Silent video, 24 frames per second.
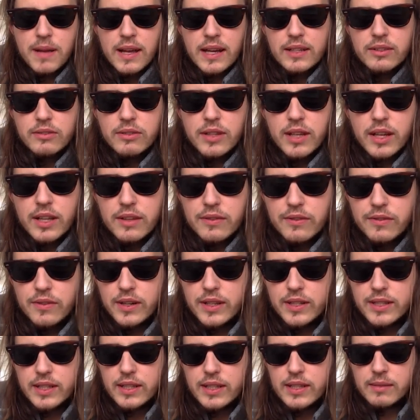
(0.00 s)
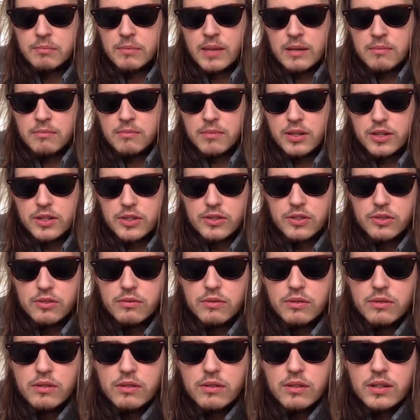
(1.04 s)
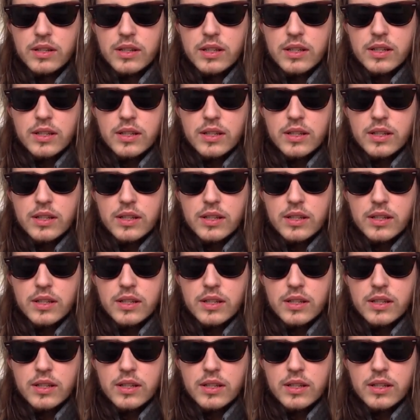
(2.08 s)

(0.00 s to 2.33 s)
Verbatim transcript: back to the other Fairy Tail members who